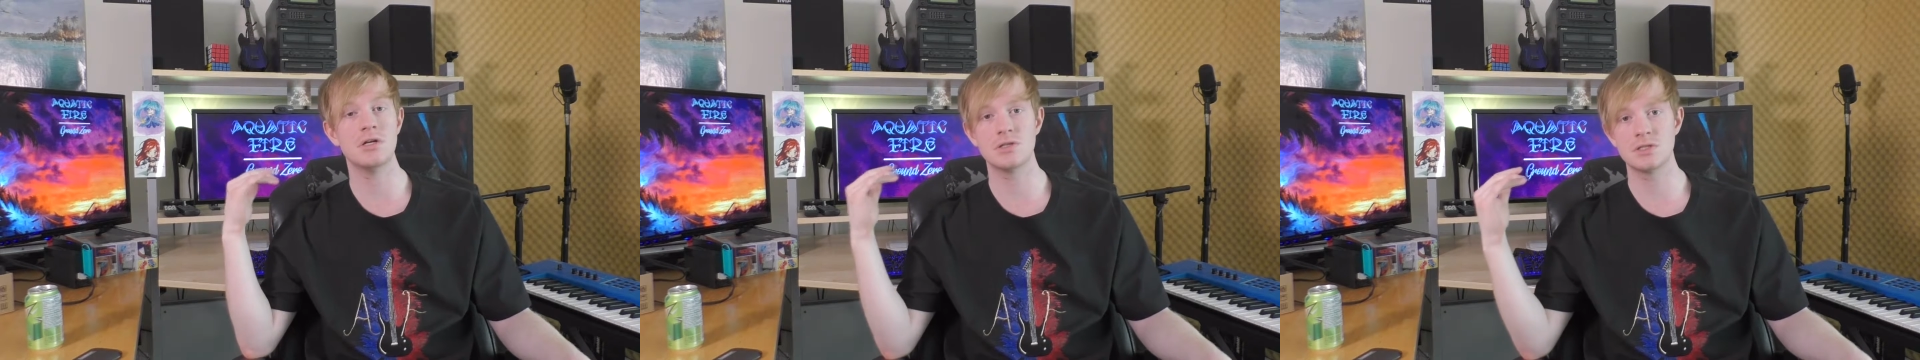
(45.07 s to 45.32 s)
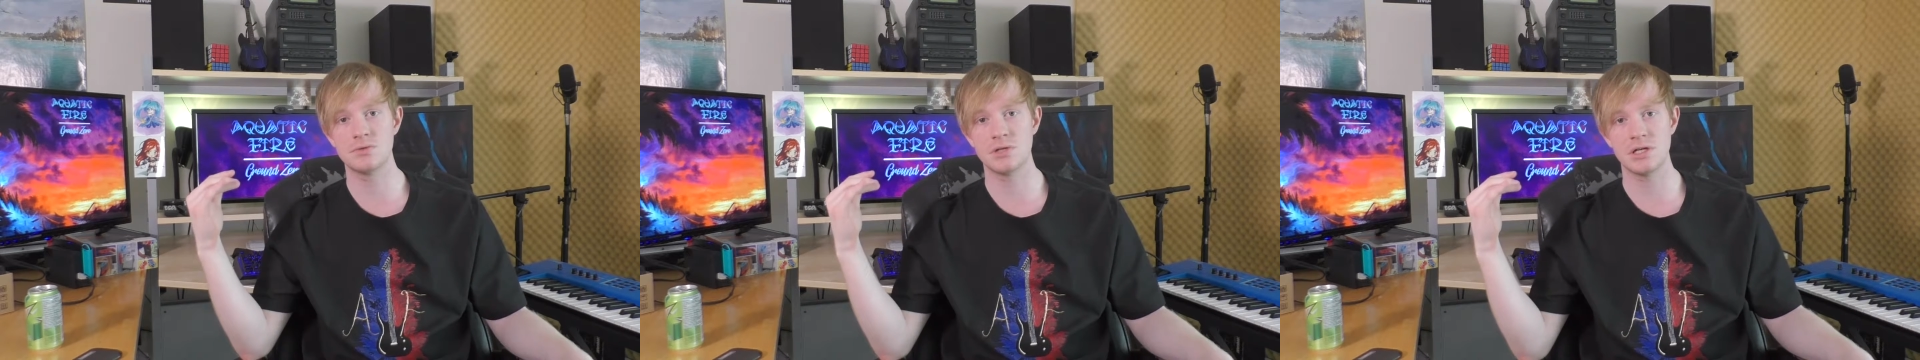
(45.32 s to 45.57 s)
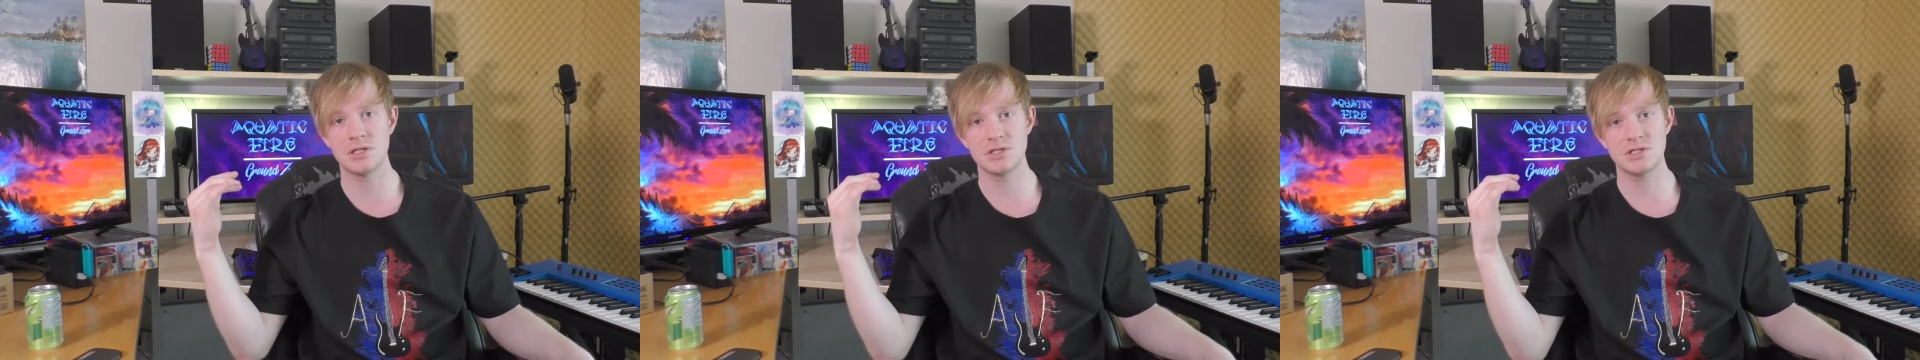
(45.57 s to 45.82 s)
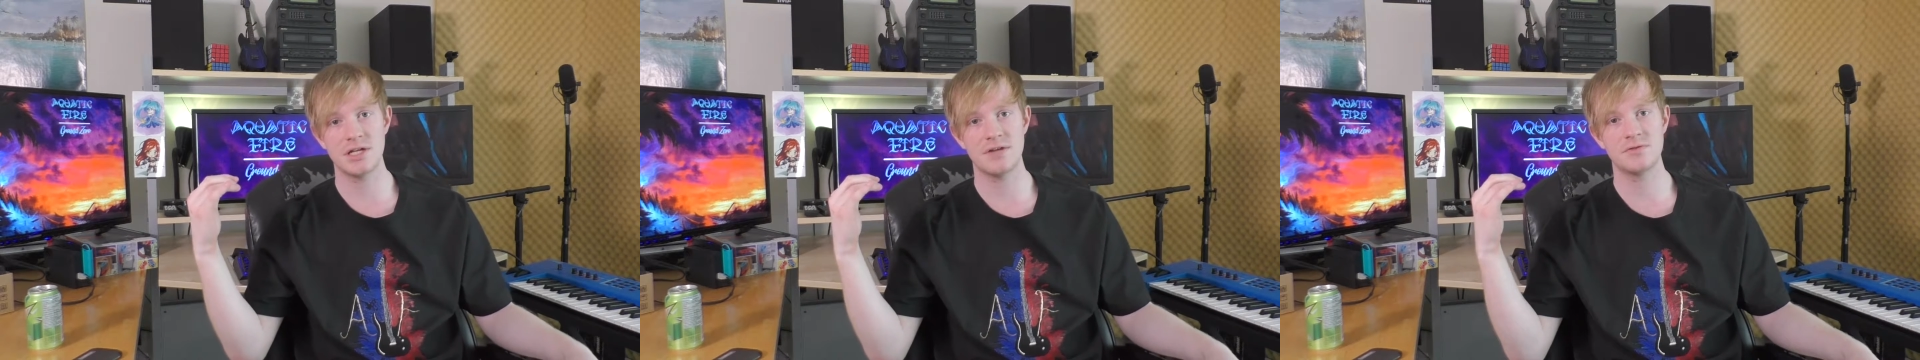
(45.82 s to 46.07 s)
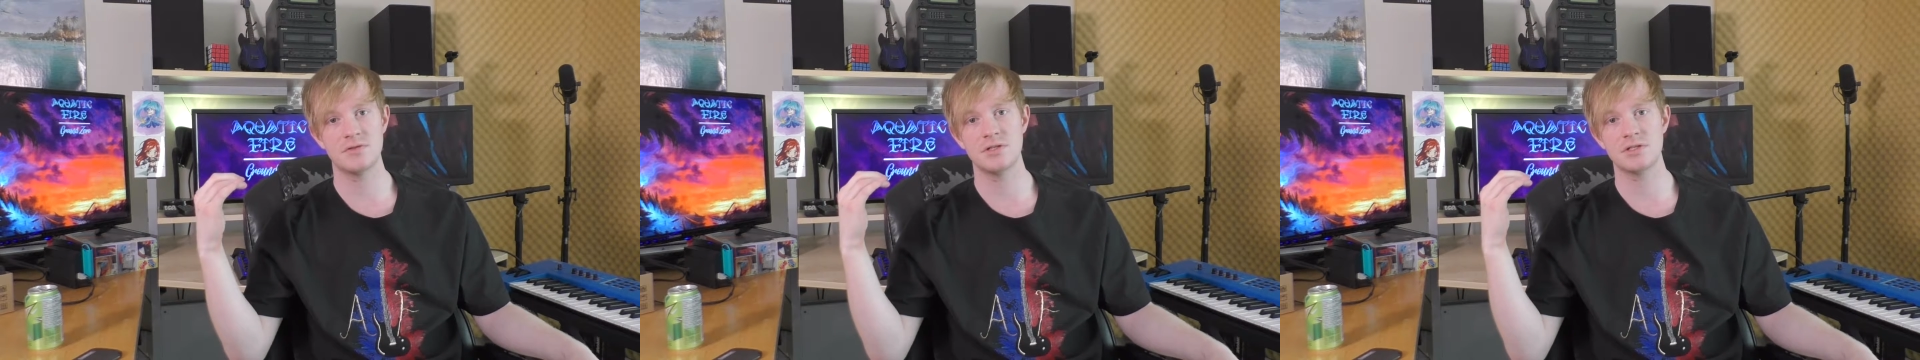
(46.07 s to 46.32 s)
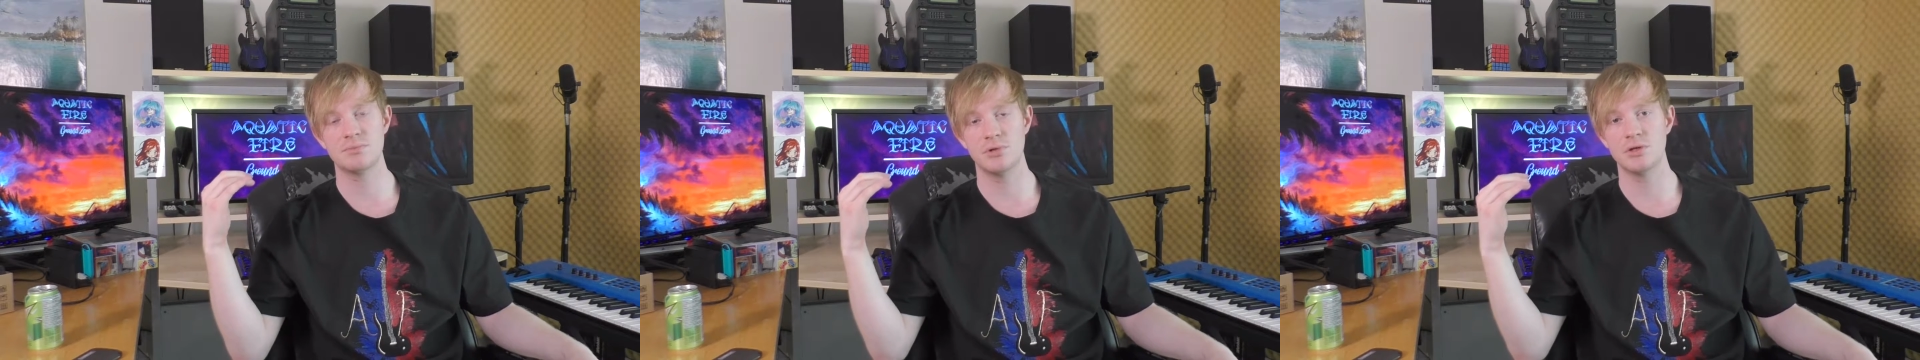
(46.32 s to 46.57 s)
ears ringing just after the
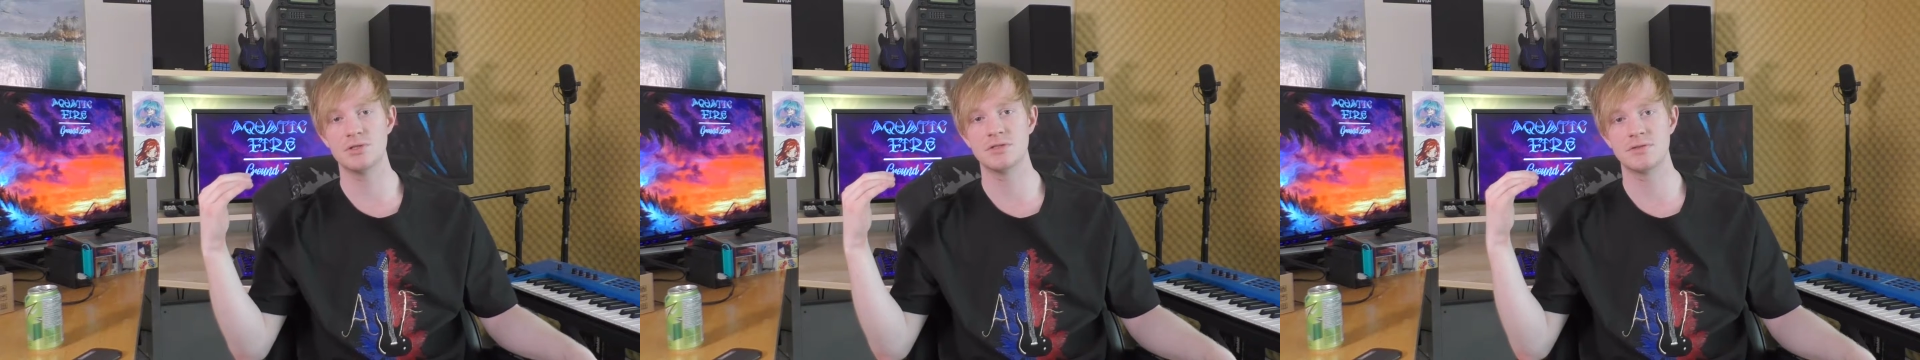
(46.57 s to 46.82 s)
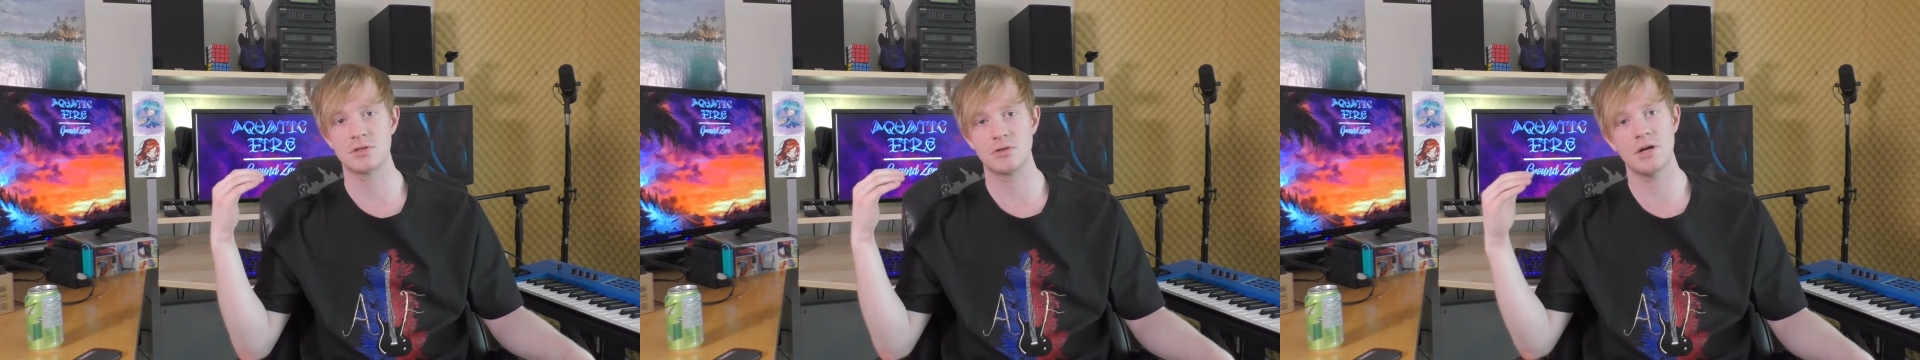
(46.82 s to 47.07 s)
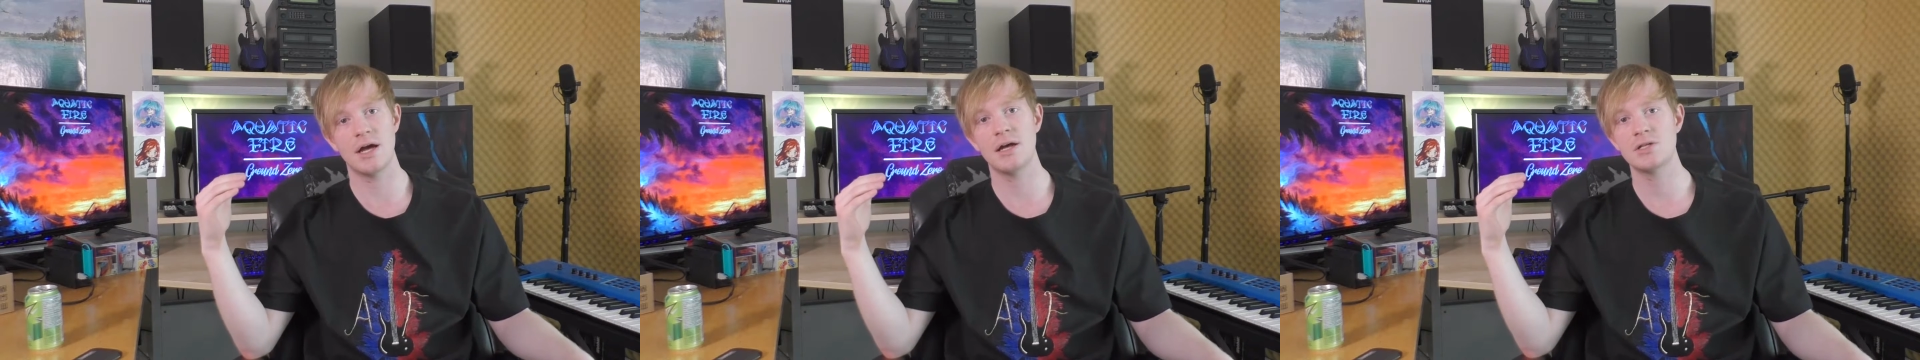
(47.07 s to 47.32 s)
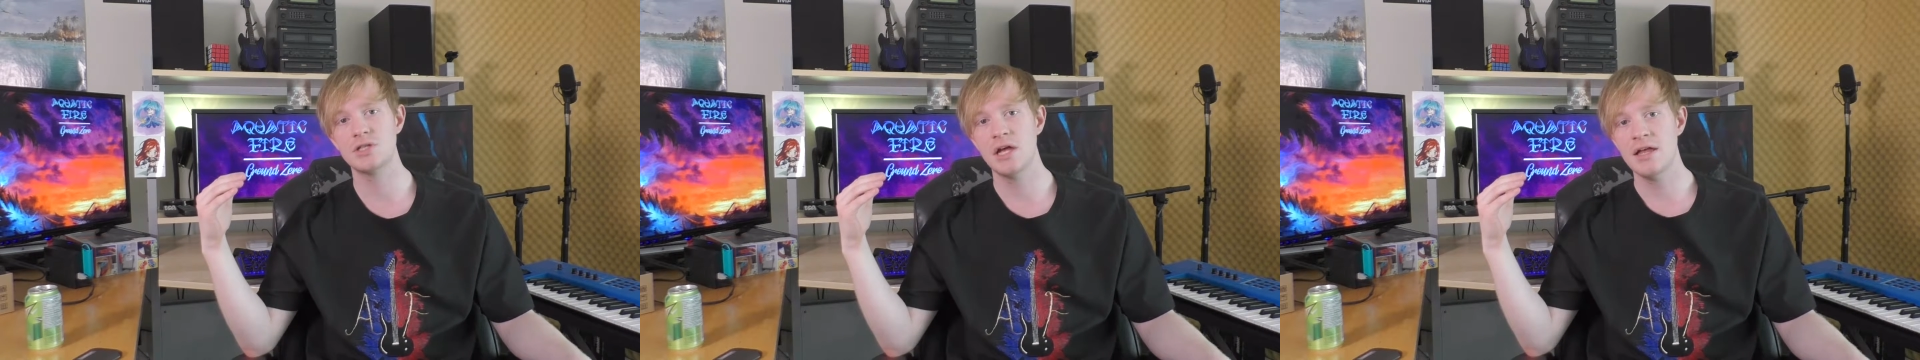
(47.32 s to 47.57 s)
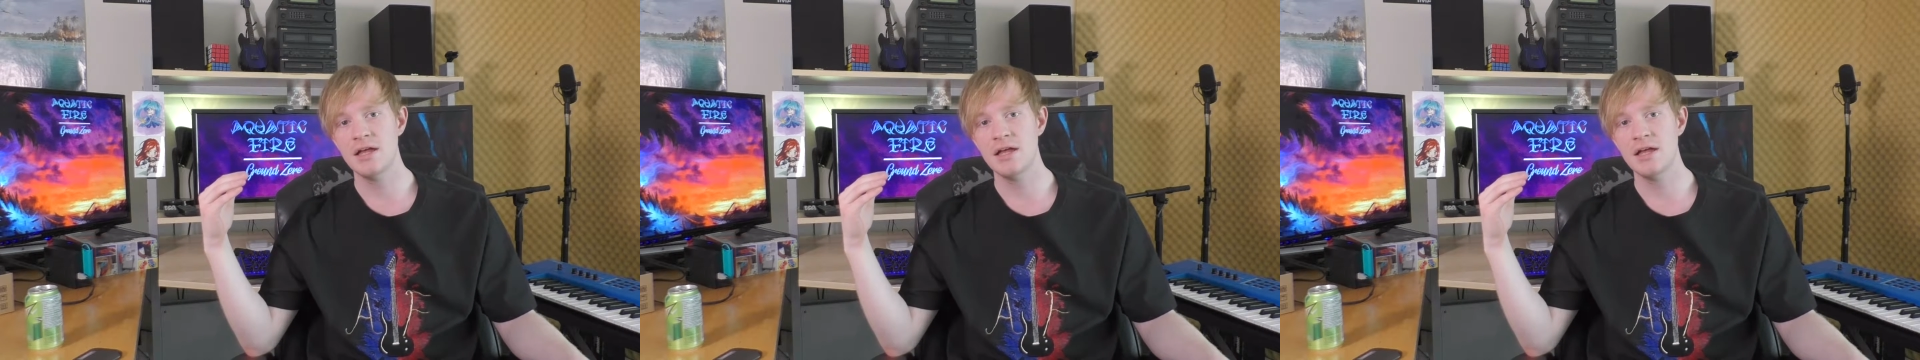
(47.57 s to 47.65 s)
explosion of the crash.